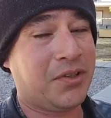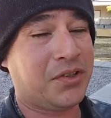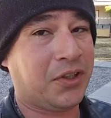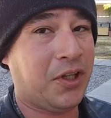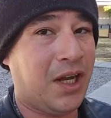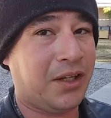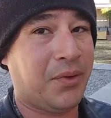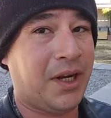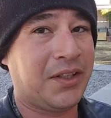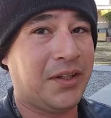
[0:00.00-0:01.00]
there's a clock
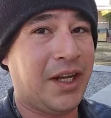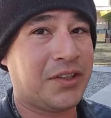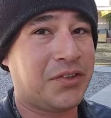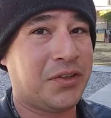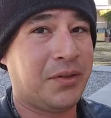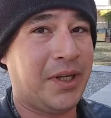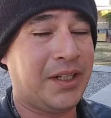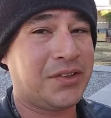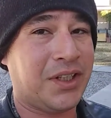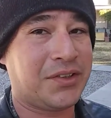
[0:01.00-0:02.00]
right there next to him,
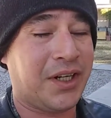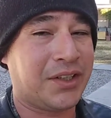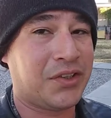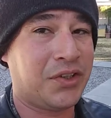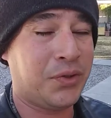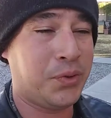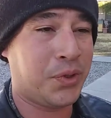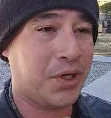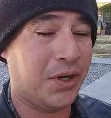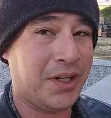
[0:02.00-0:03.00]
and it says that it's
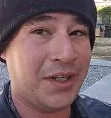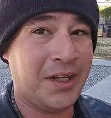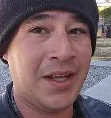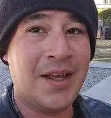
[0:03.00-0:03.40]
2.30,